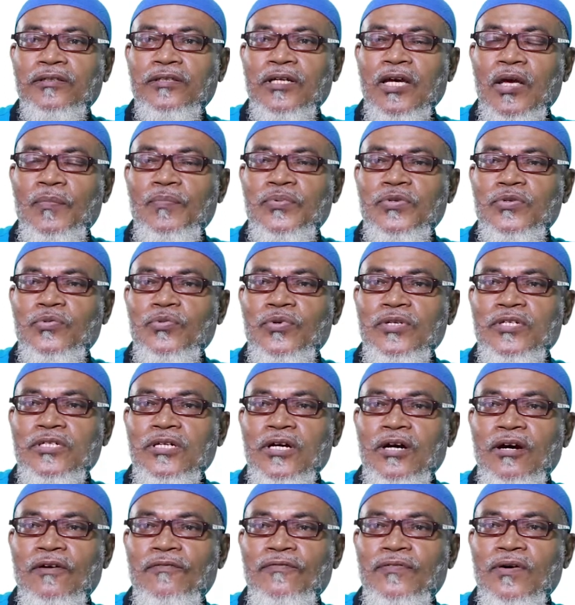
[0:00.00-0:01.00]
types which
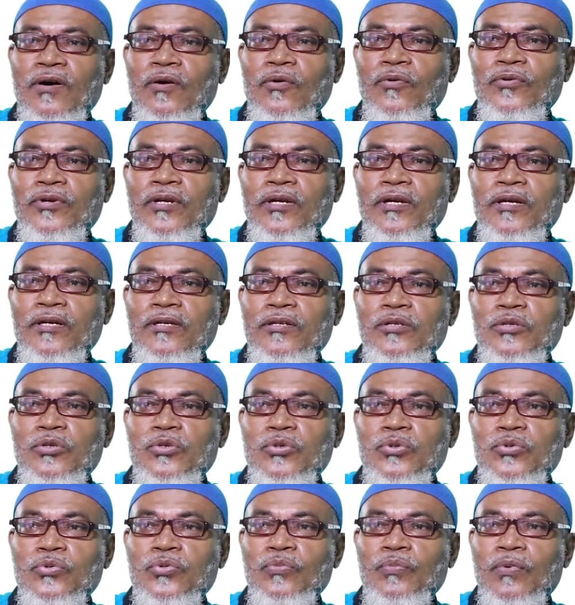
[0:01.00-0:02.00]
are found
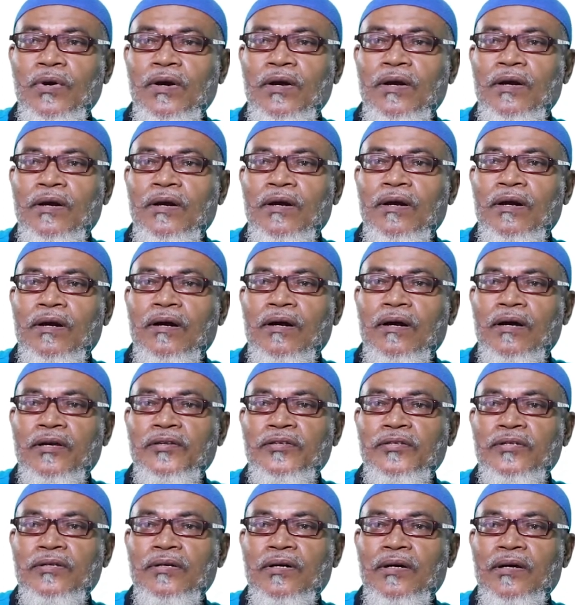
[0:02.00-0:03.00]
into
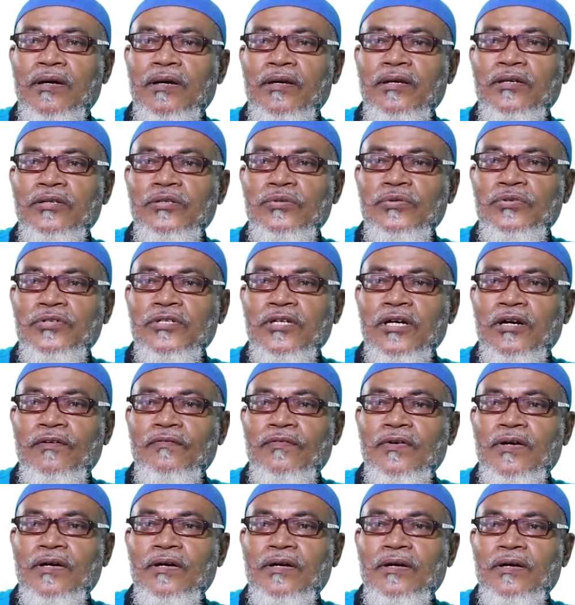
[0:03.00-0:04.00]

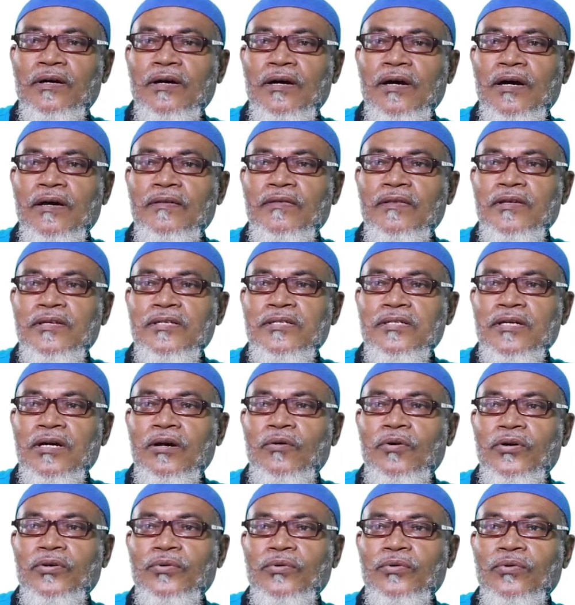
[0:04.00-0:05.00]
Java, and these
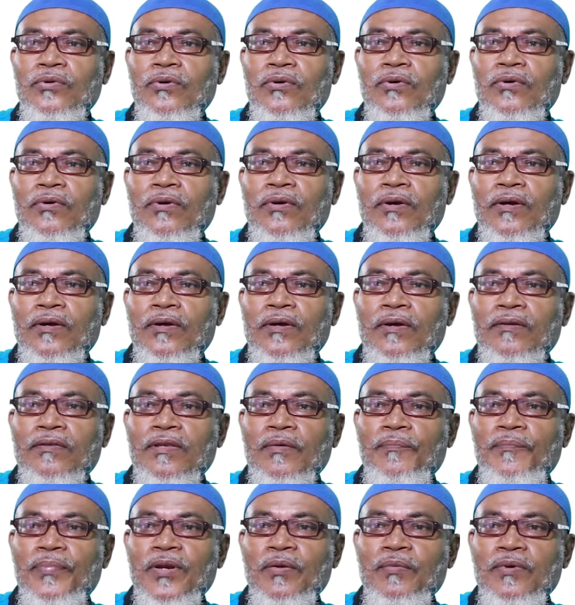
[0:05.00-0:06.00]
are what you call
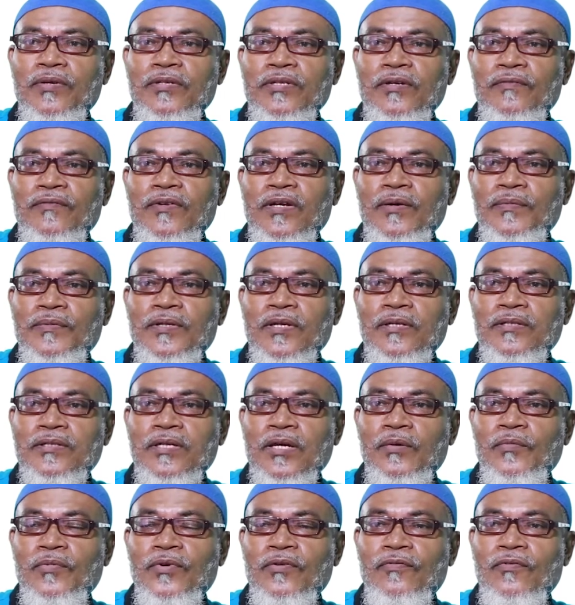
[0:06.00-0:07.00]
the primitive data
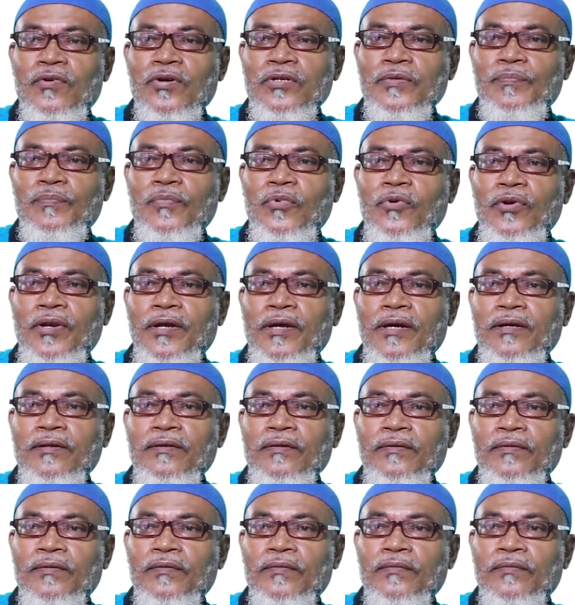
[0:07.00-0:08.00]
type. We have got
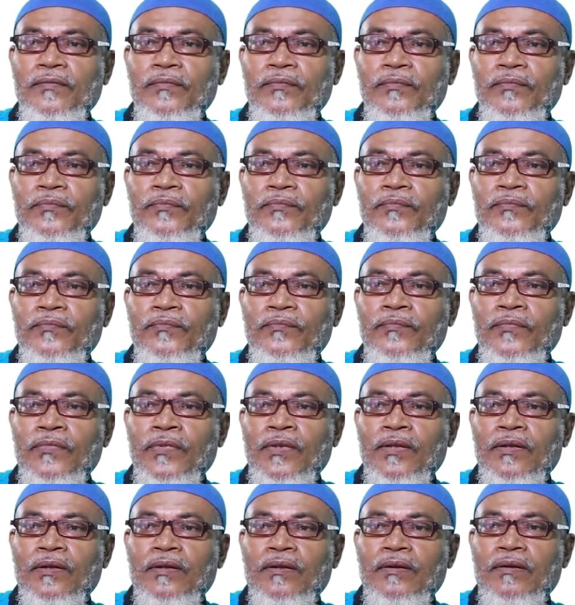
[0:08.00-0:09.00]
Boolean,
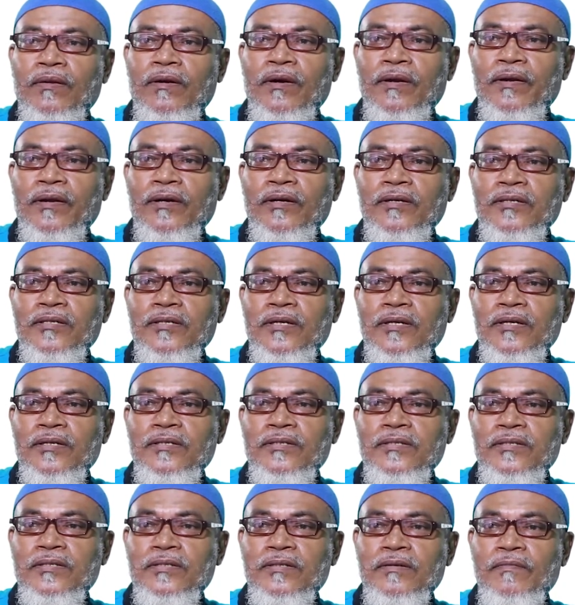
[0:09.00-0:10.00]

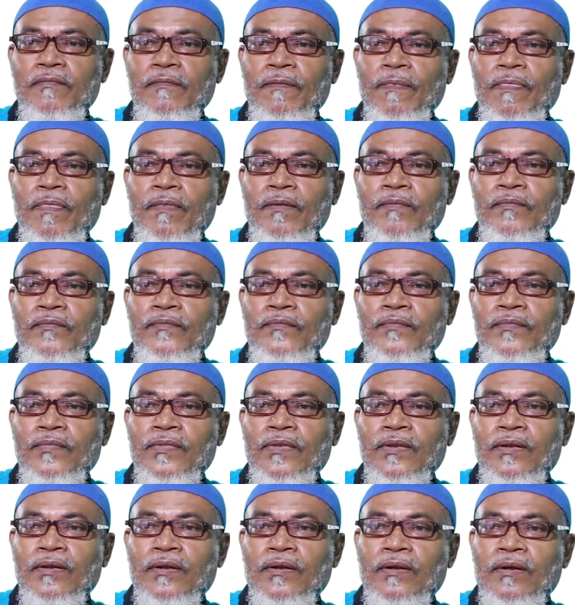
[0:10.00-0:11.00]
characters,
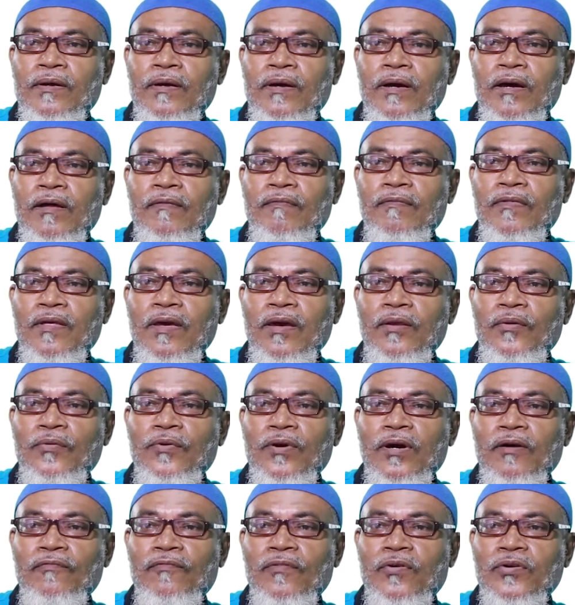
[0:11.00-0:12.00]
and then we
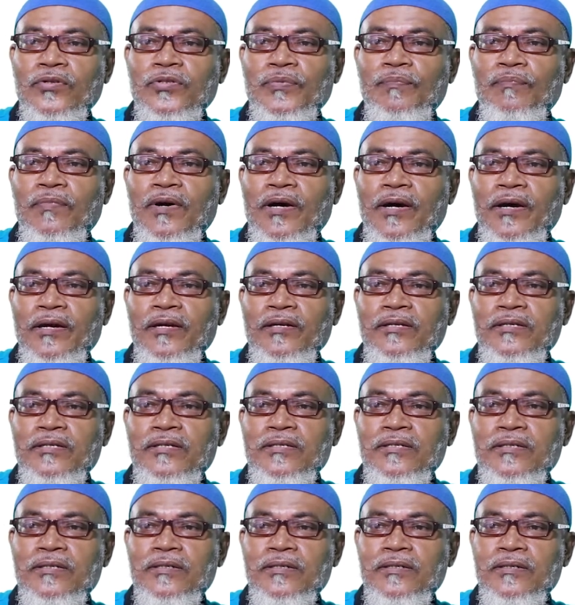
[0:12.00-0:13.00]
have got
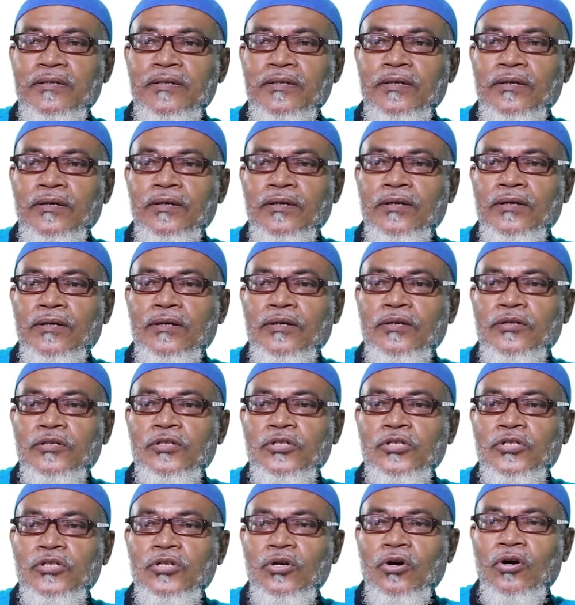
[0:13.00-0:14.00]
byte,
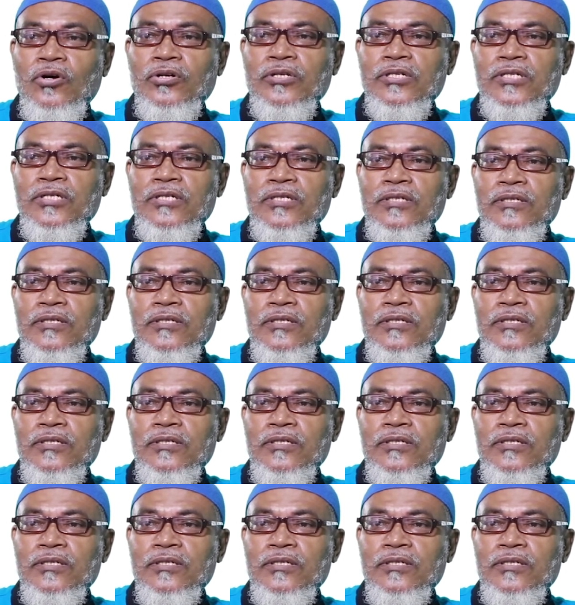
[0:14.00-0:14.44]
short,